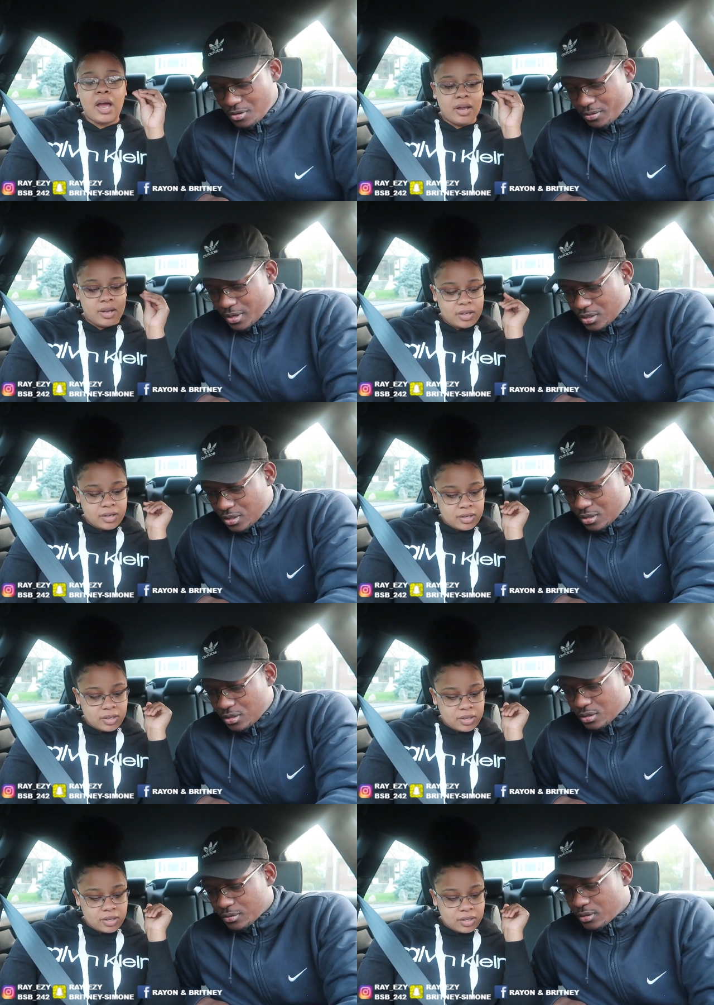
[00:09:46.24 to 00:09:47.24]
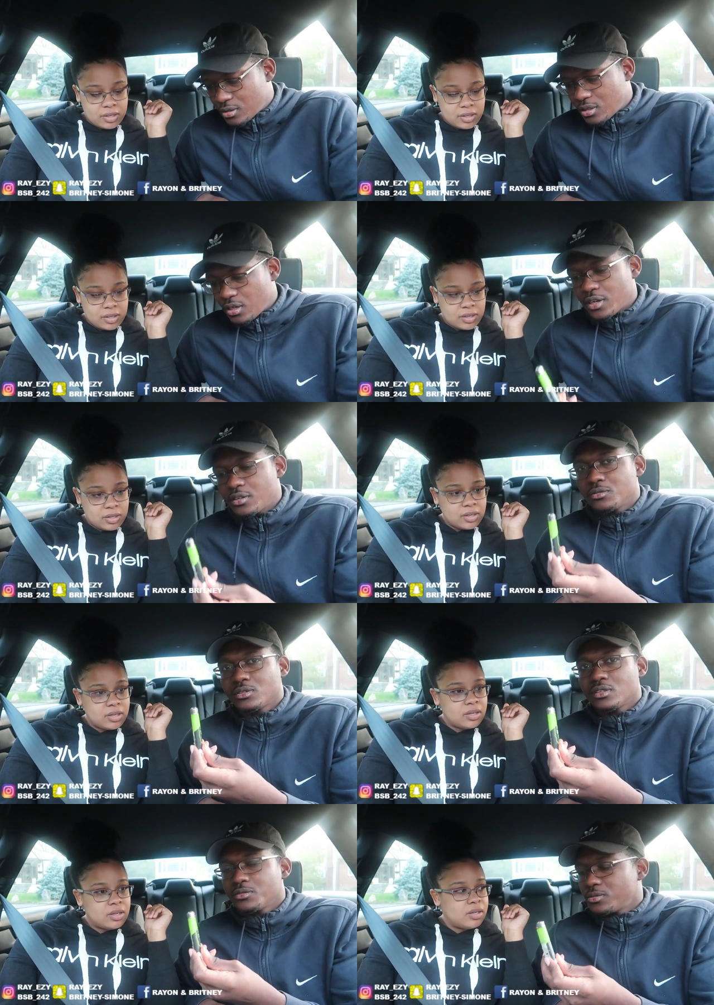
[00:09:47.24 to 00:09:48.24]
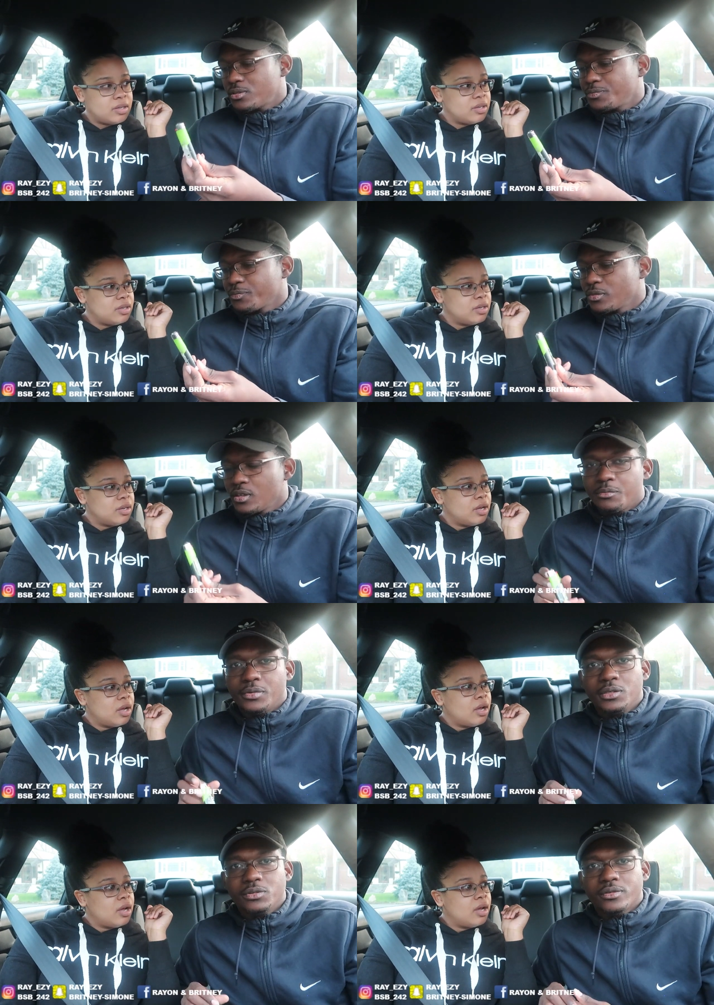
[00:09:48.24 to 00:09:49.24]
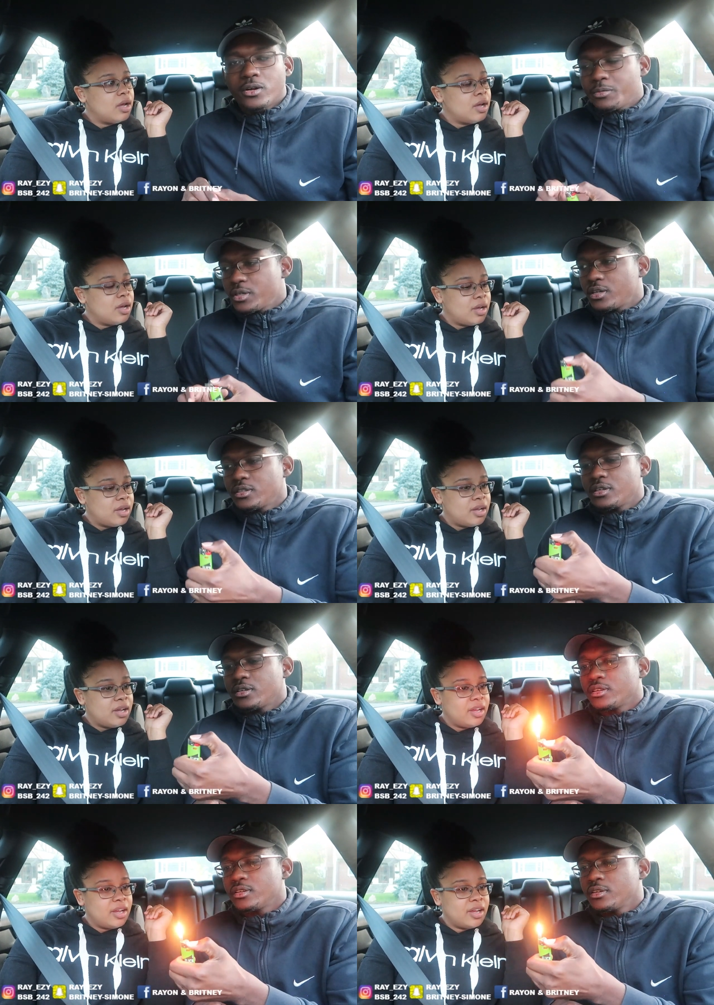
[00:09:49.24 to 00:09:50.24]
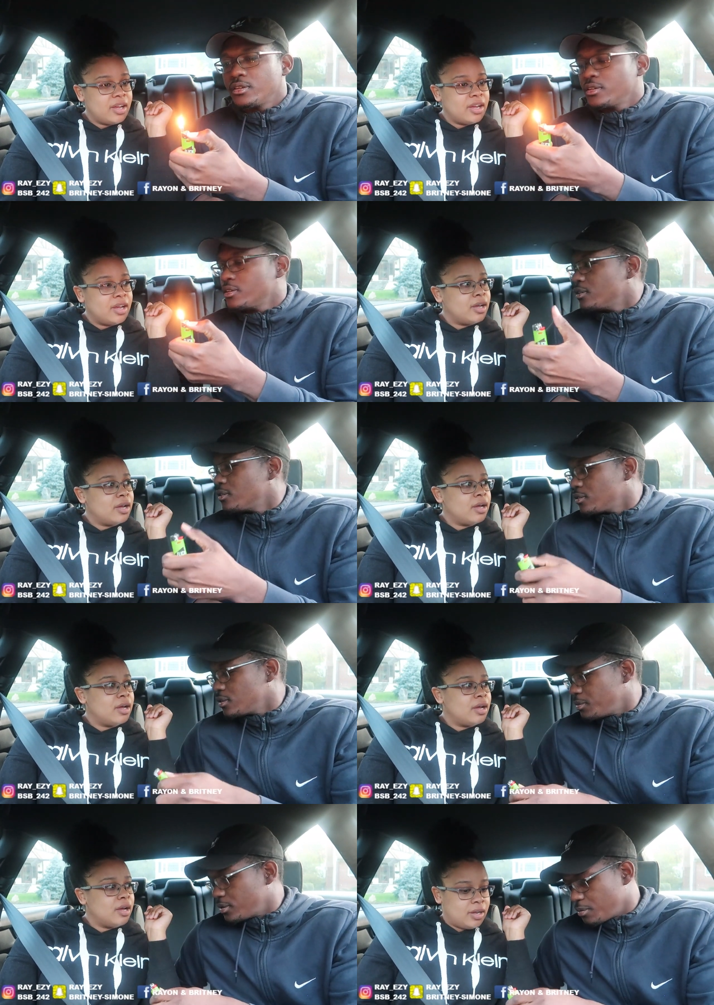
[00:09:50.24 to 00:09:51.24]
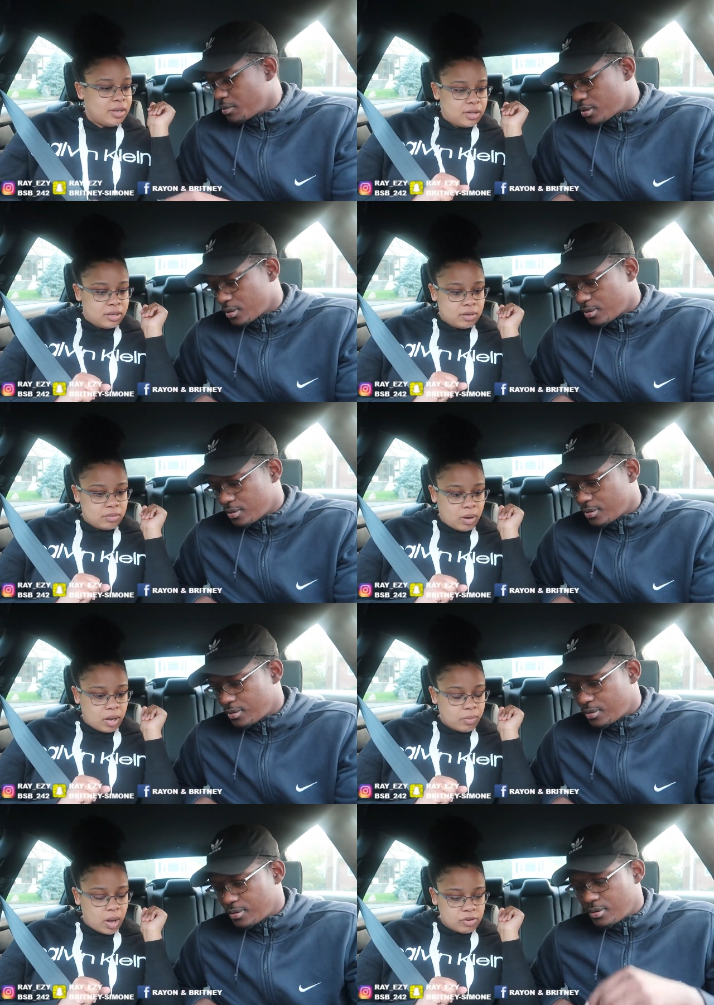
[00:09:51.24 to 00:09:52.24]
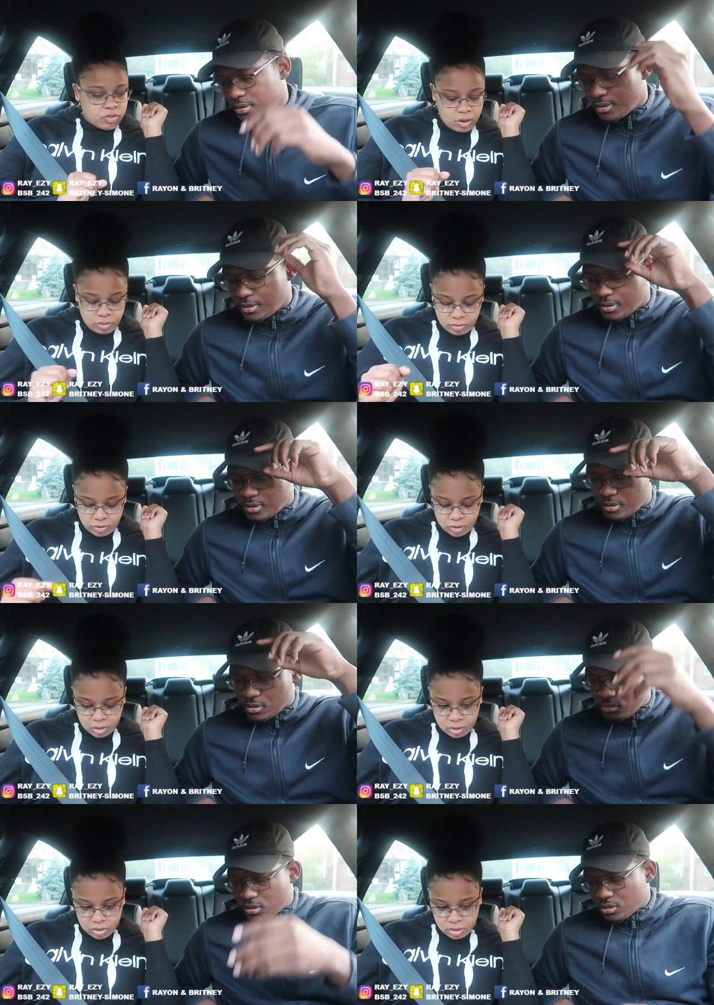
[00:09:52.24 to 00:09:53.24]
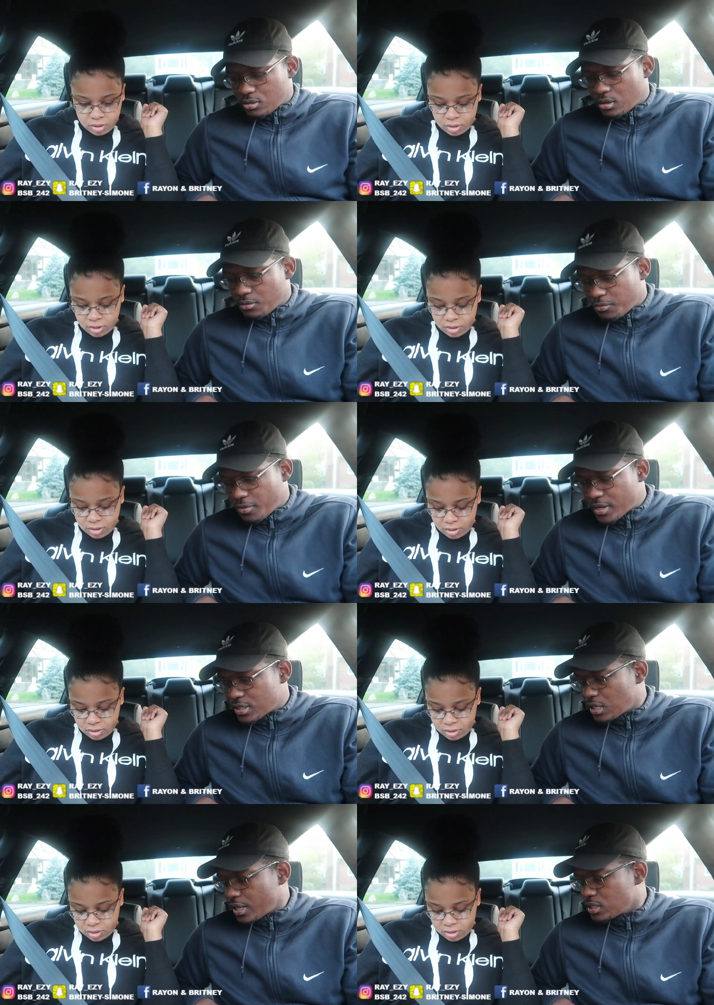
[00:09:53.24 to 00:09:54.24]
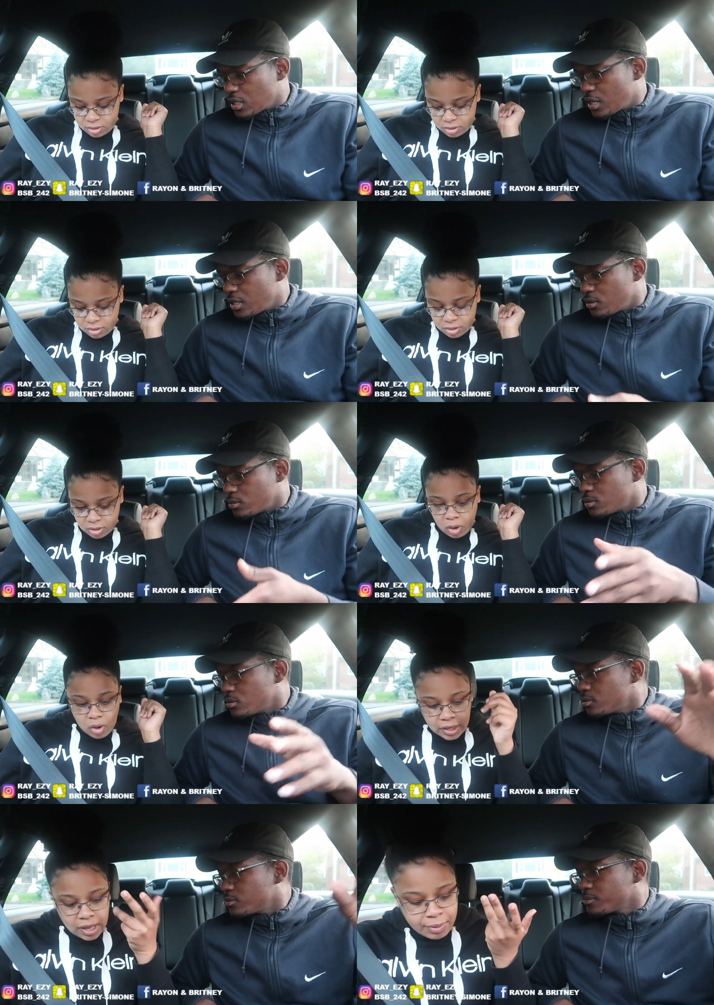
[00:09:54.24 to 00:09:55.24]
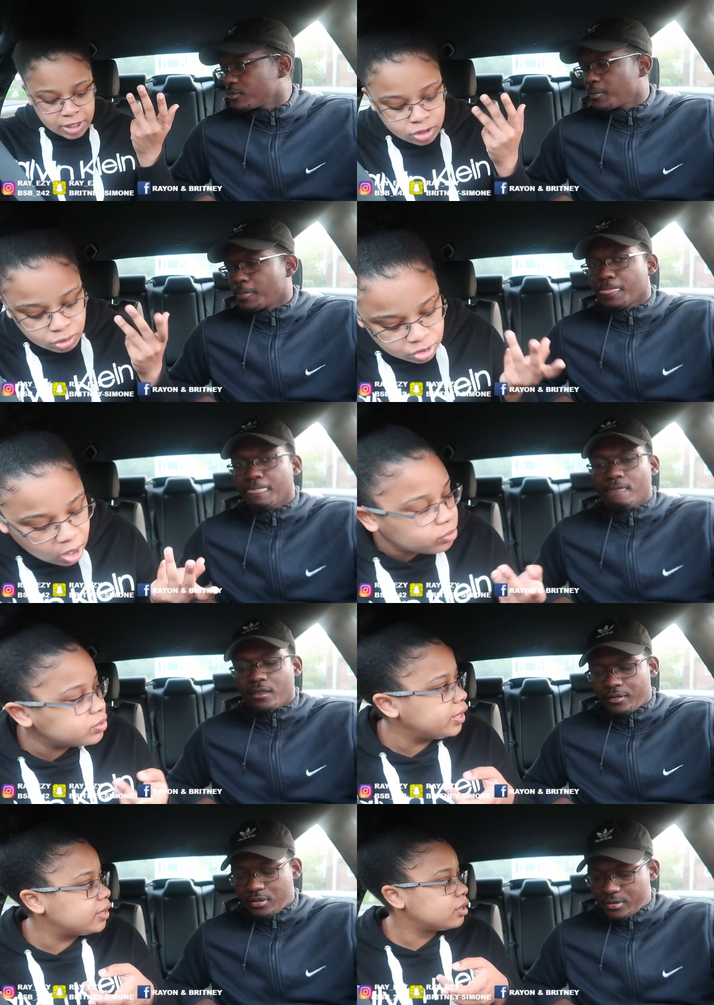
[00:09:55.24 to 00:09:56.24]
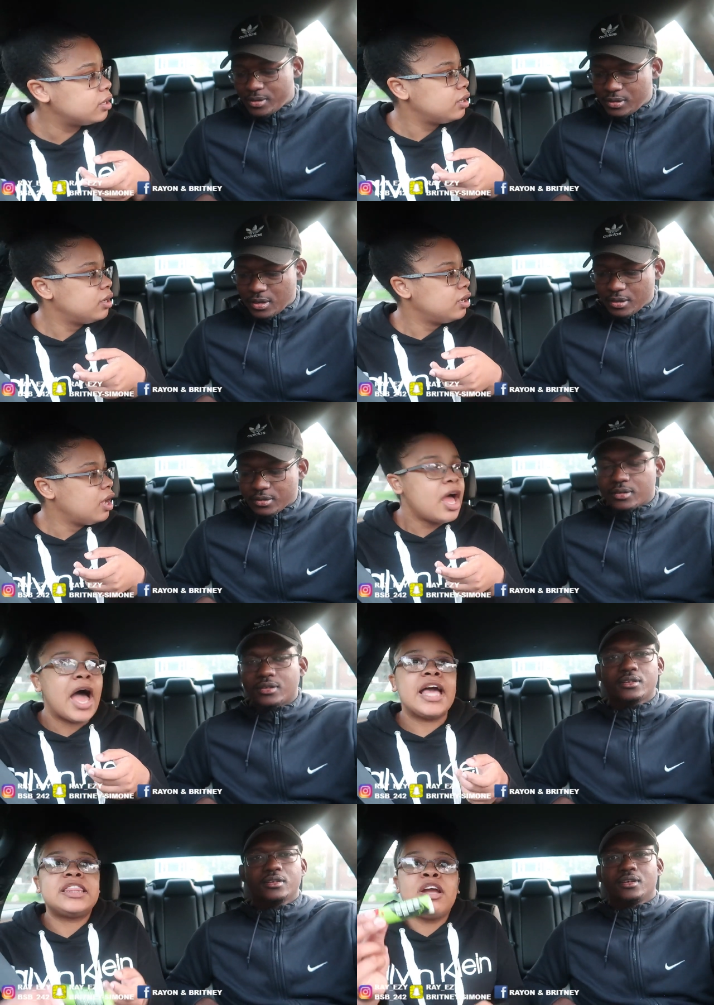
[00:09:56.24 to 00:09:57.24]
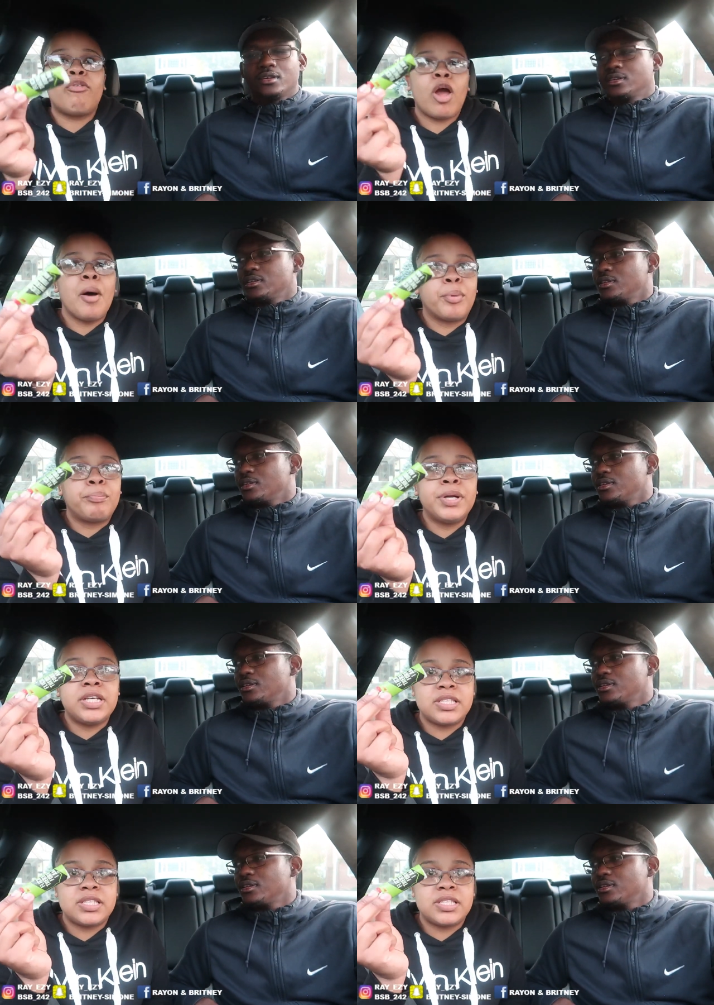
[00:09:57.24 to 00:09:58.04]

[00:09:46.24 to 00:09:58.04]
Speaker 1: Oh, you know what I just saw? Look, the lighter you was looking for. Brittany was around me the other day. So you put it in your pocket.
Speaker 2: Why is R&B for?
Speaker 1: You said you couldn't find it to light your candles.
Speaker 2: Oh yeah, because you sold it. No, I did not. I think we're gonna put